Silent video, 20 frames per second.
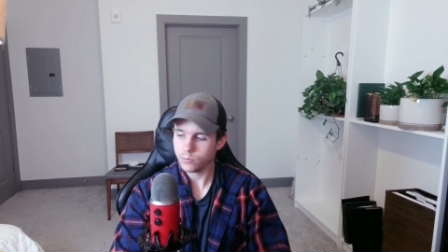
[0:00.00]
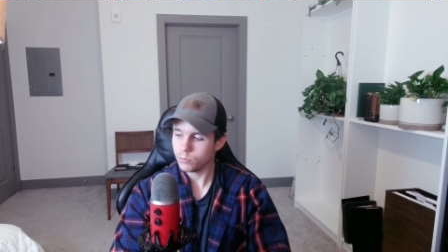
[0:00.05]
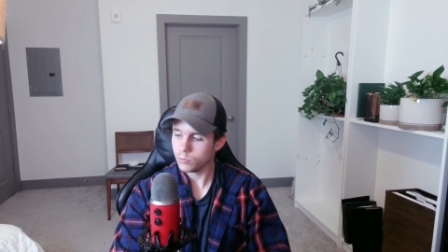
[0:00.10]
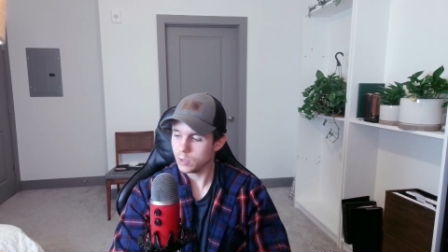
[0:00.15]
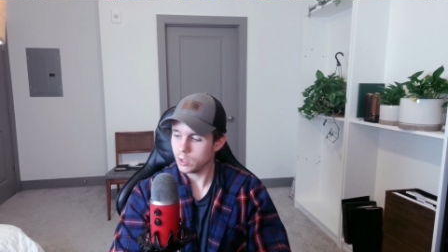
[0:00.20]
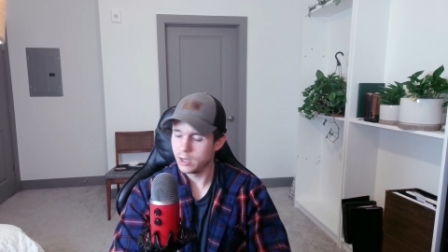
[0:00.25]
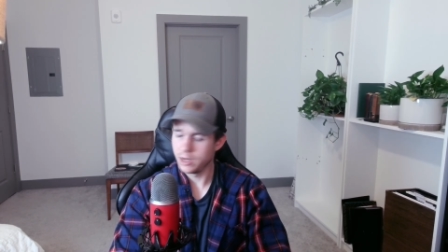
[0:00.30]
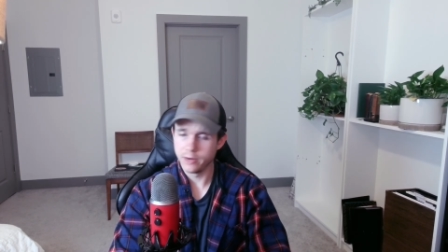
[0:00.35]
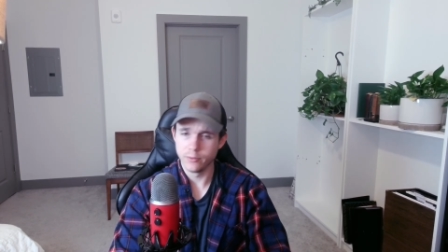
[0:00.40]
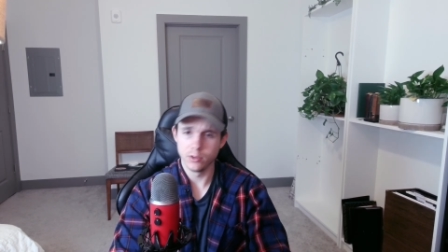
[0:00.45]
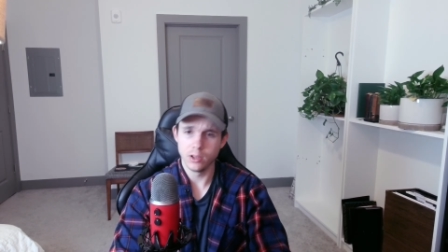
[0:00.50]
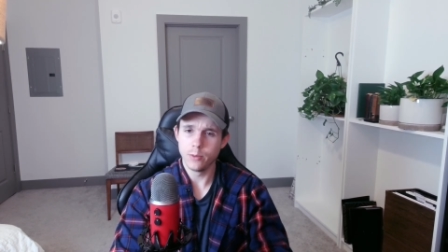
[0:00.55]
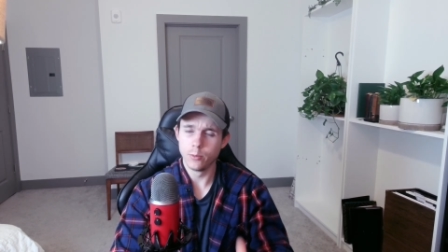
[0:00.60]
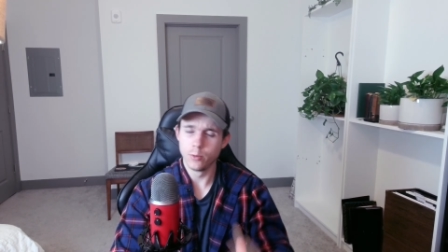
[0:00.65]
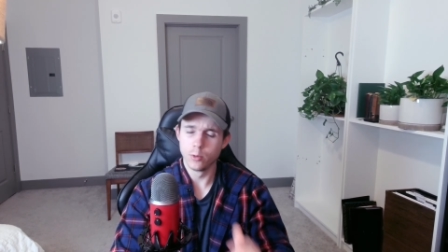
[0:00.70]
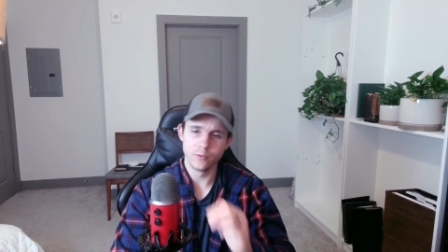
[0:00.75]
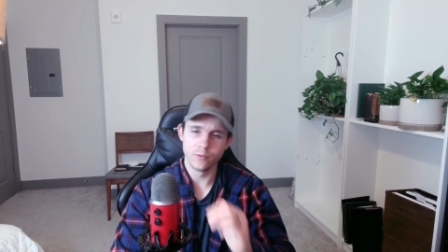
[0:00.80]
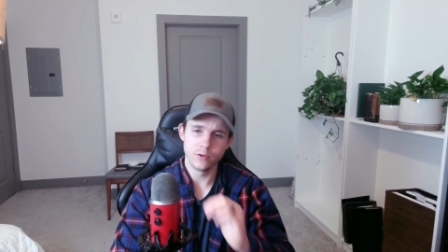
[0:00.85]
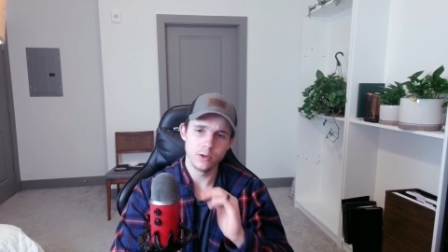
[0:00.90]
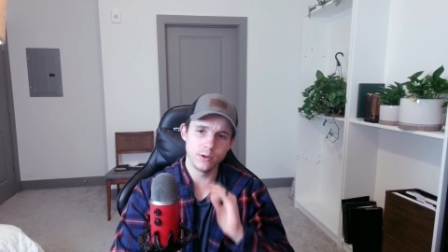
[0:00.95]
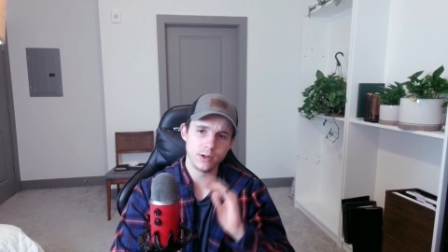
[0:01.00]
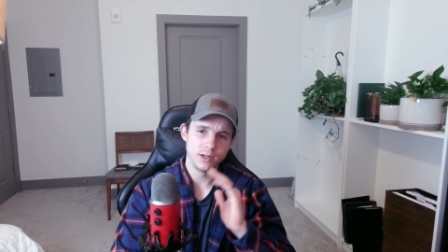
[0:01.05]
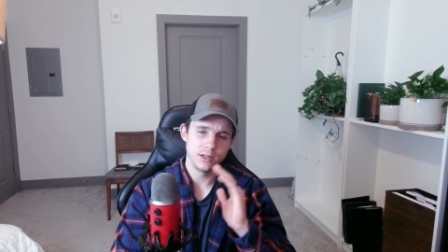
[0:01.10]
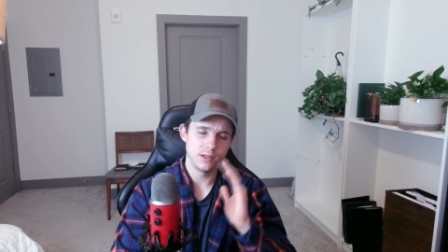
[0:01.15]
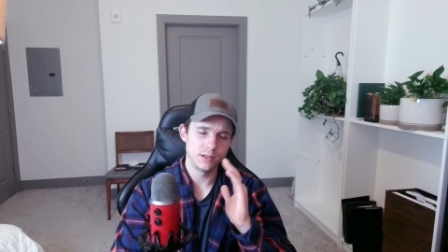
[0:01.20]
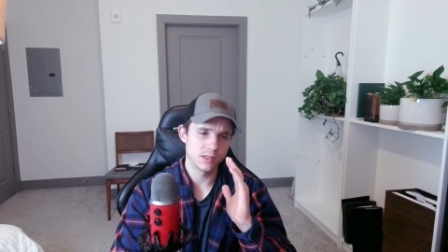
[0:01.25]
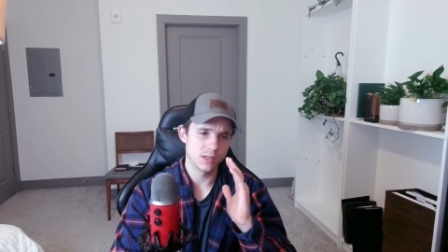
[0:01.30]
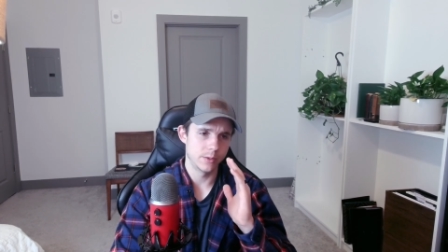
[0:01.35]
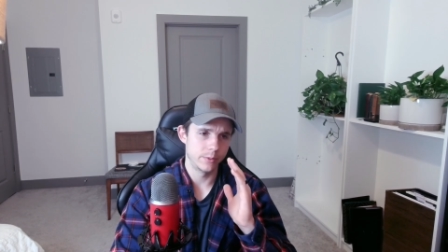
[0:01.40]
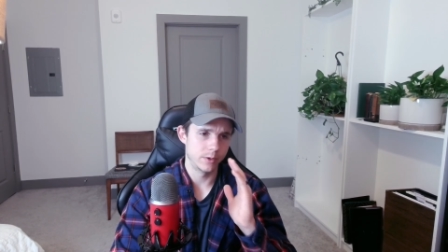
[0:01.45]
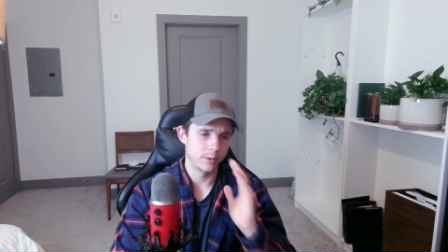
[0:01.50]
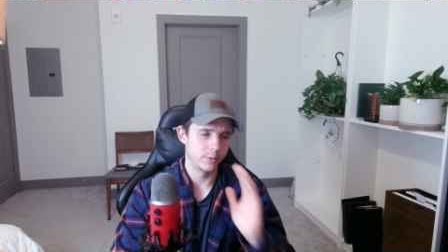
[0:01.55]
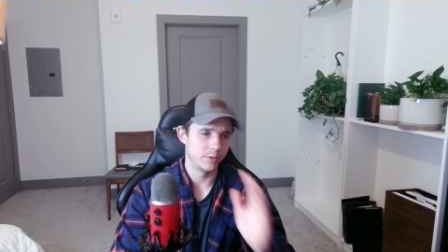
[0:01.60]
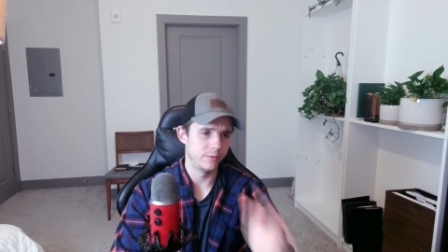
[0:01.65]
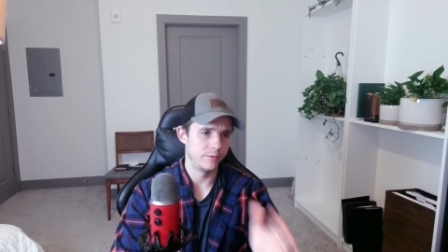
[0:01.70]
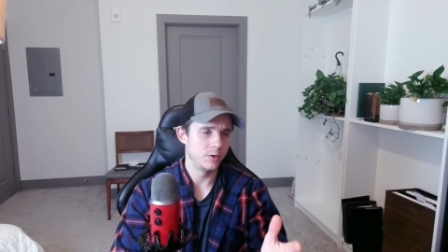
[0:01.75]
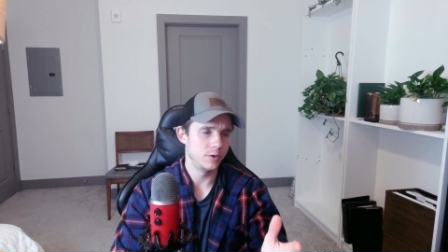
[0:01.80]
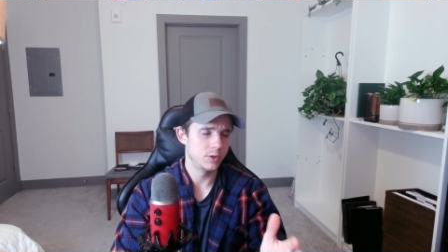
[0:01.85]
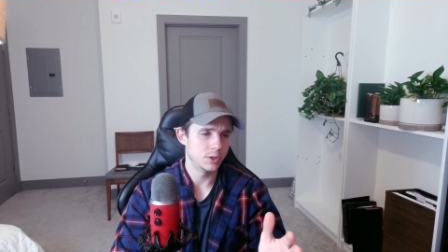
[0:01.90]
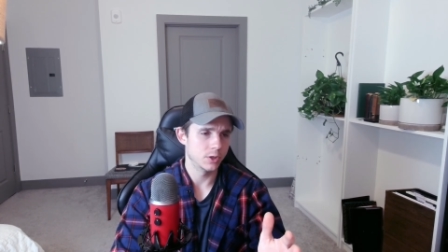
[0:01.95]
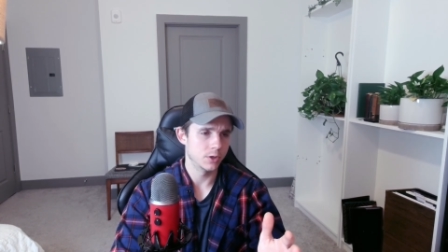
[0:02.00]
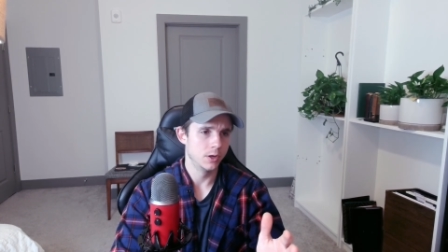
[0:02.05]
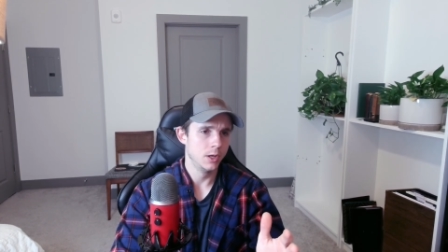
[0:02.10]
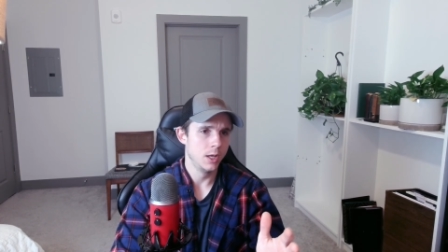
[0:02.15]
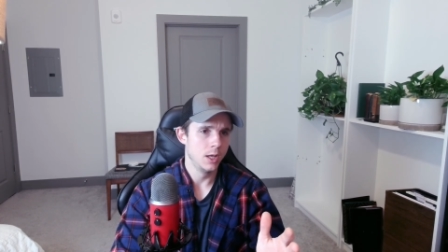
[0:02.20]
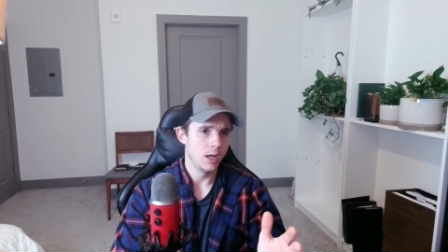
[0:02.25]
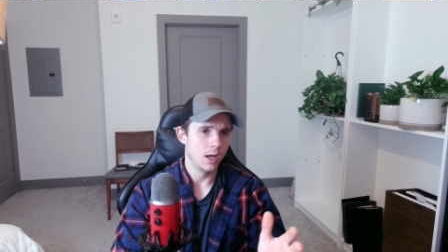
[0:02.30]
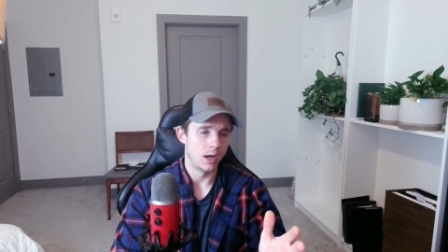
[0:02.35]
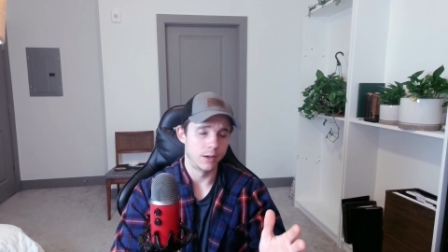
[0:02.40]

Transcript: I have a lot more video ideas coming up in the future.